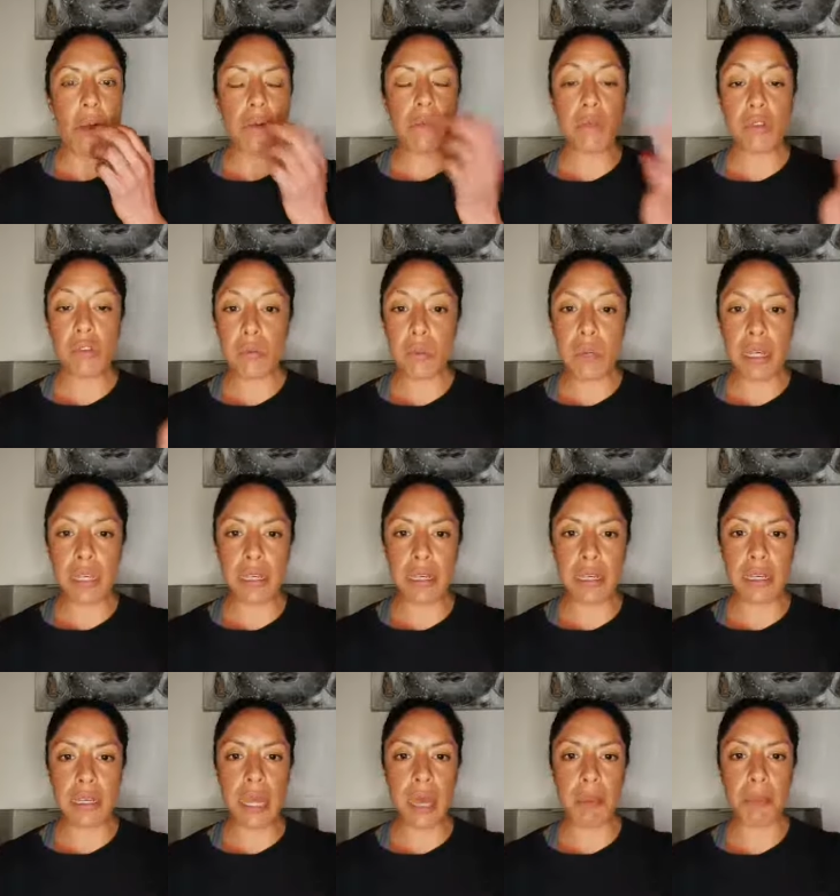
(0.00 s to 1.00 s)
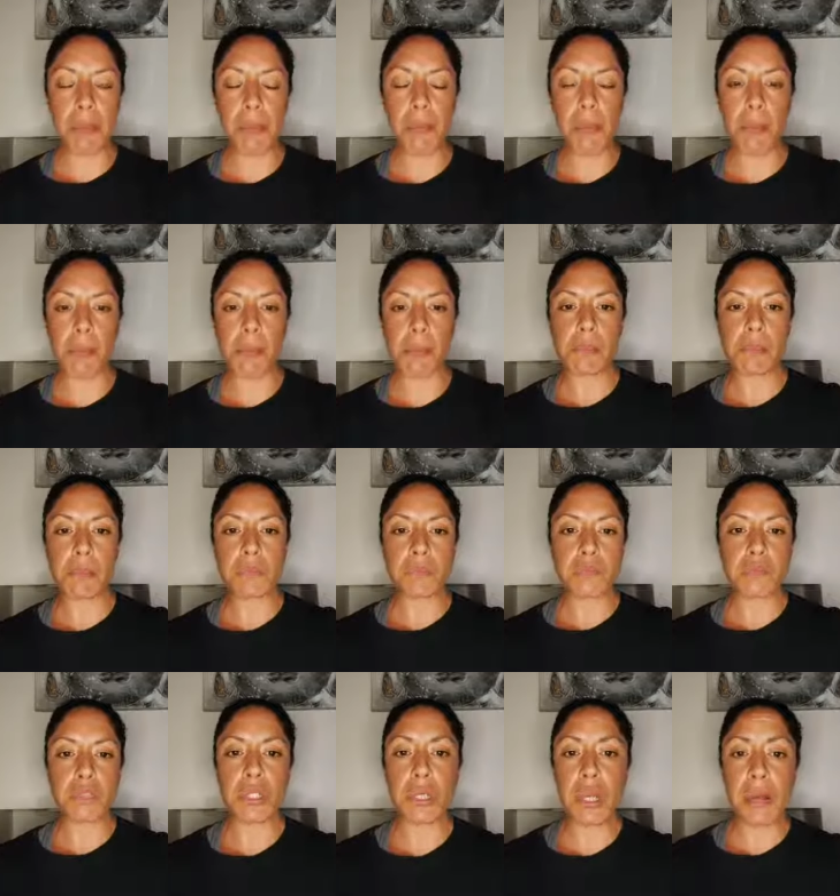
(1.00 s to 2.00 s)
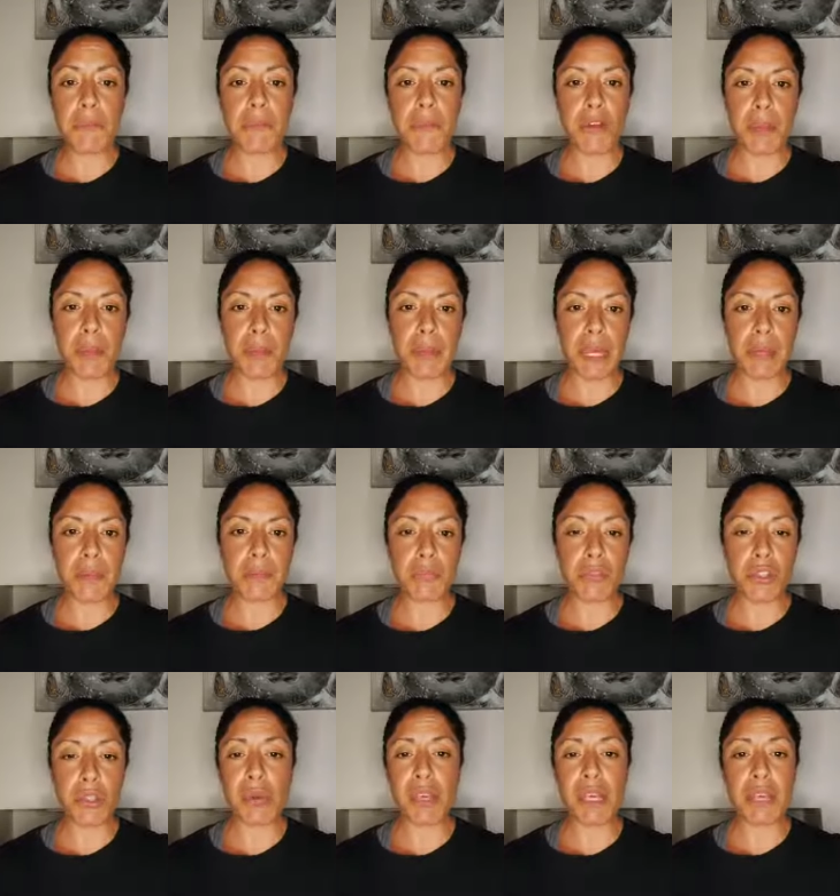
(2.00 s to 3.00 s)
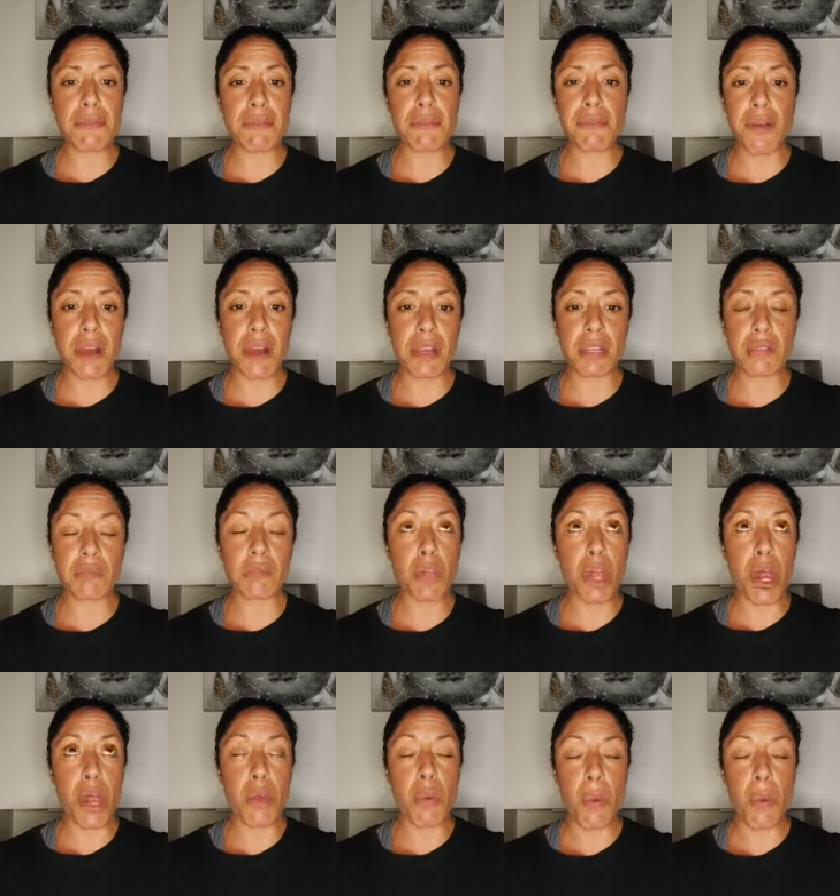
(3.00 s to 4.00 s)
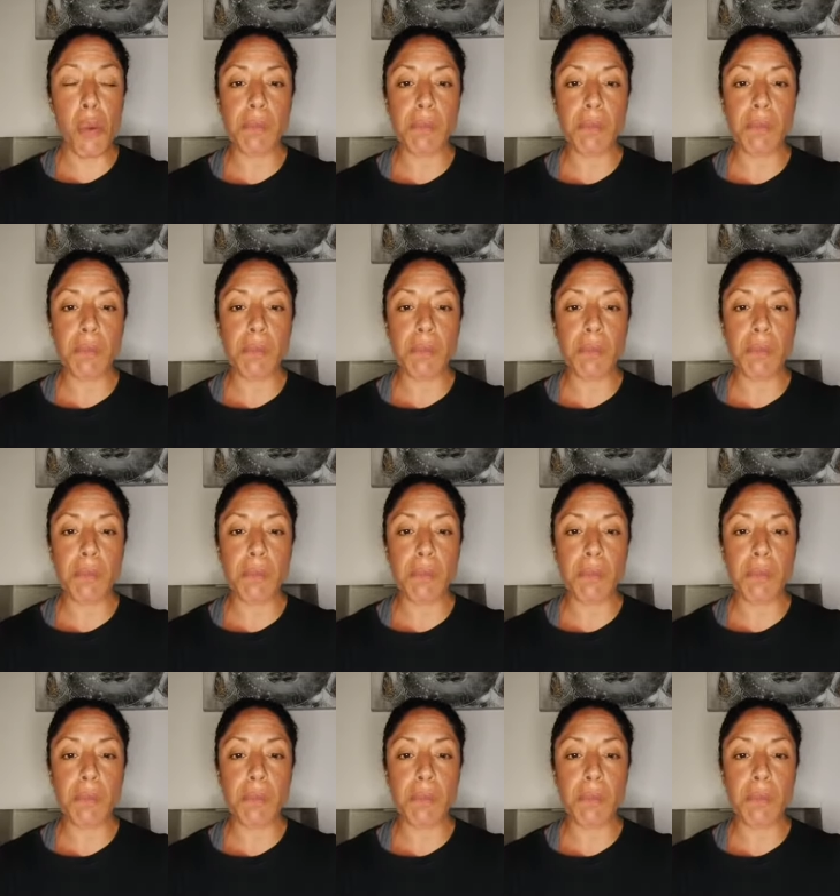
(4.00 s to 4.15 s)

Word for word: What's the worst that can happen? You unfollow me. Do I give a fuck? No.